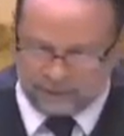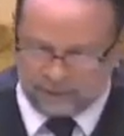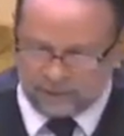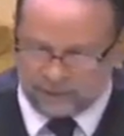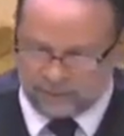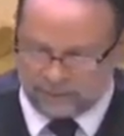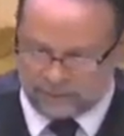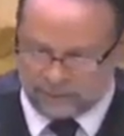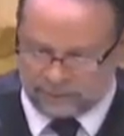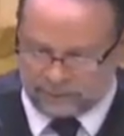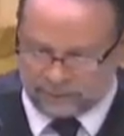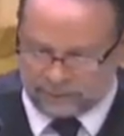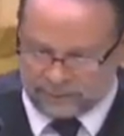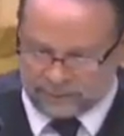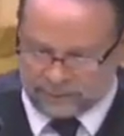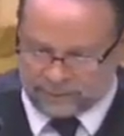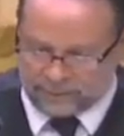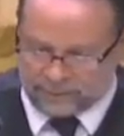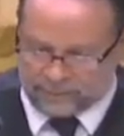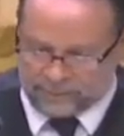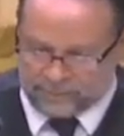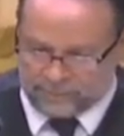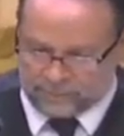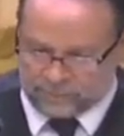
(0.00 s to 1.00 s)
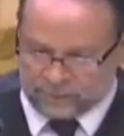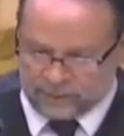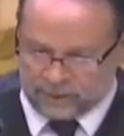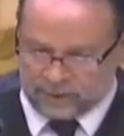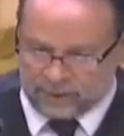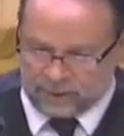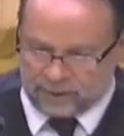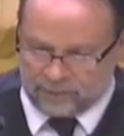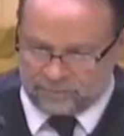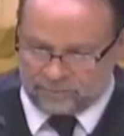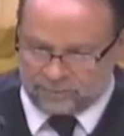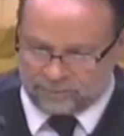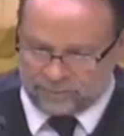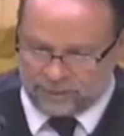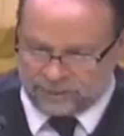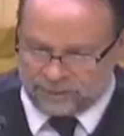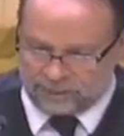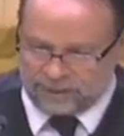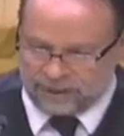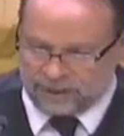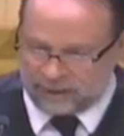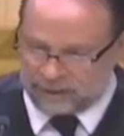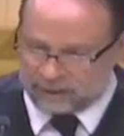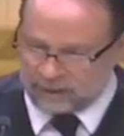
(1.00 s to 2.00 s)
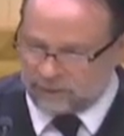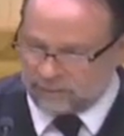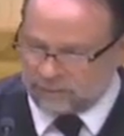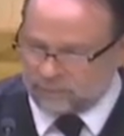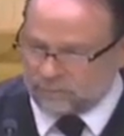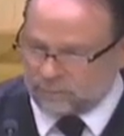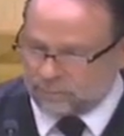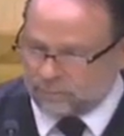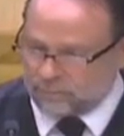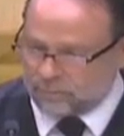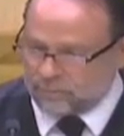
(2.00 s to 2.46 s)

you know. It takes